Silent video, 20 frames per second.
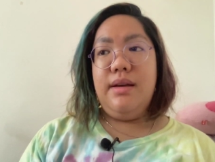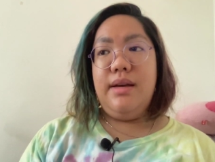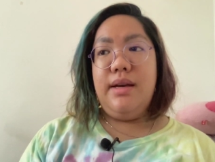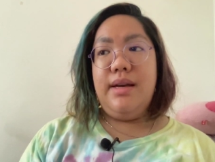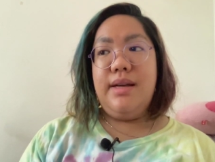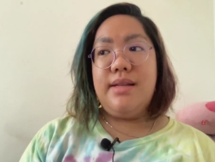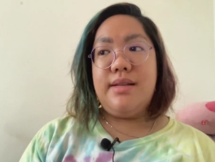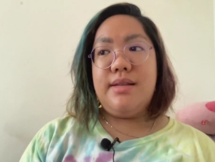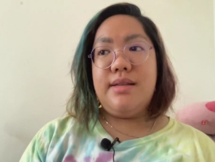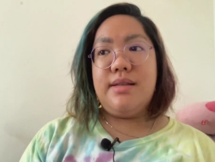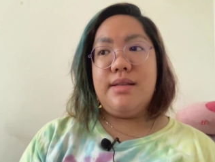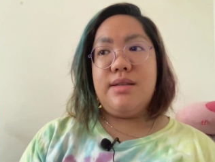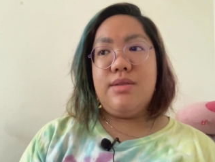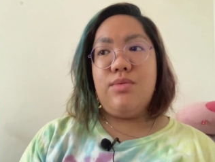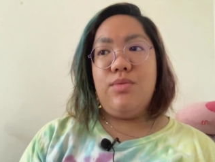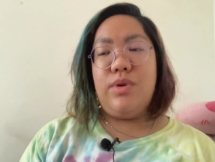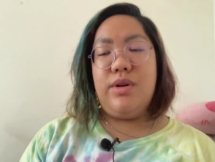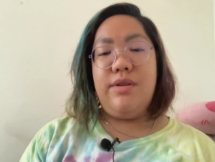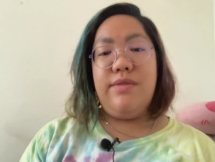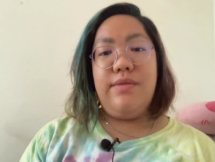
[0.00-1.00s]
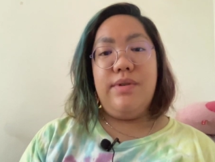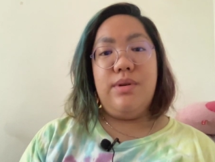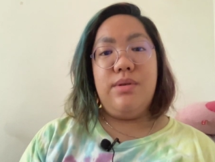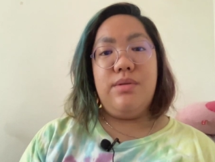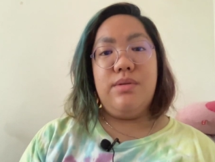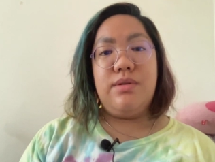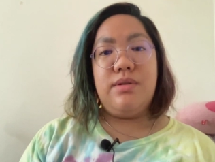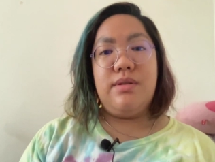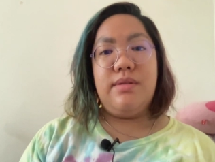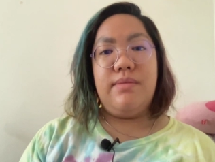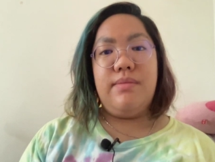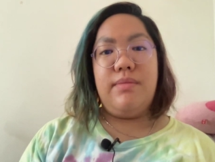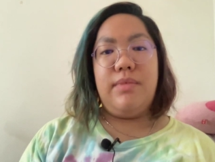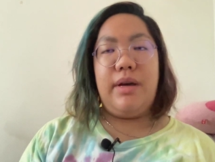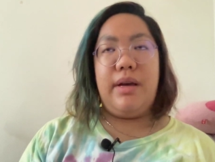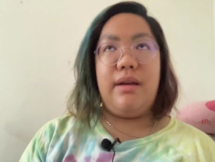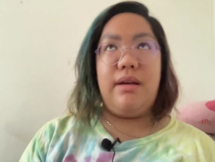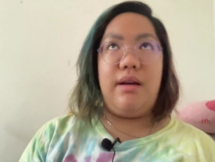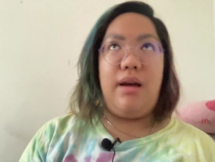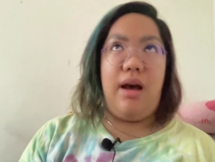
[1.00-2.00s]
it's one of those.
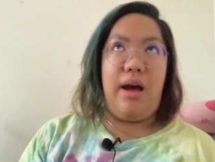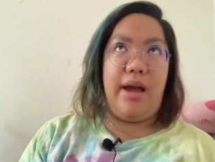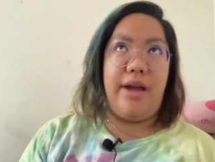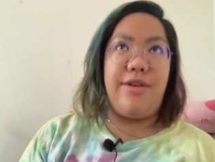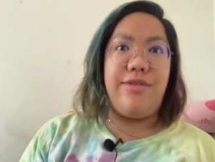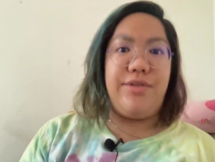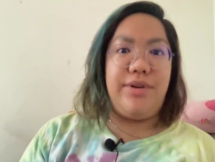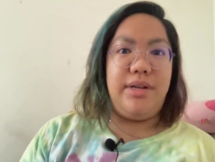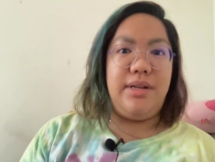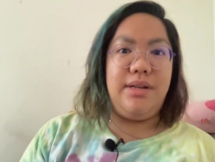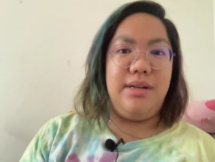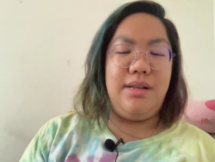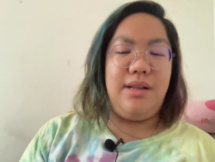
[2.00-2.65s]
Like, I read a